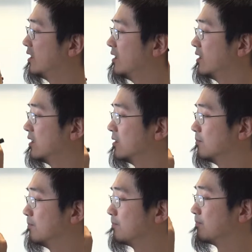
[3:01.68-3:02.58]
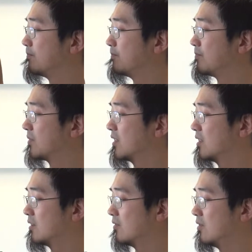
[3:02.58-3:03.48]
the
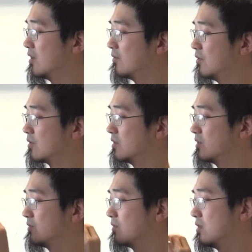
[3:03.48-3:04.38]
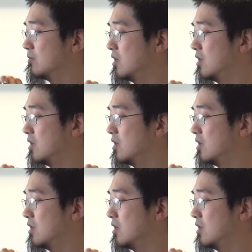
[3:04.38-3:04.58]
follow focus from